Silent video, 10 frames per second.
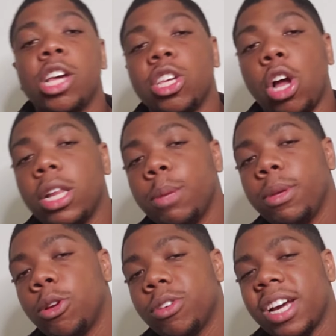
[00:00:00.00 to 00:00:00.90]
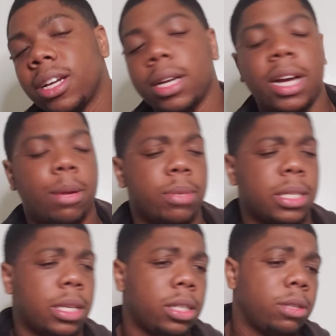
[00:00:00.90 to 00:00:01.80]
Y'all let me know down in the comment
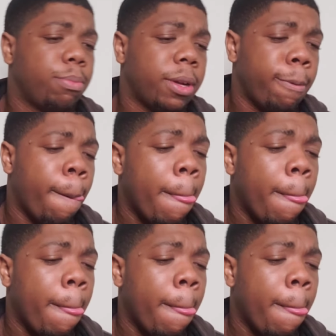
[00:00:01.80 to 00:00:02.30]
section, but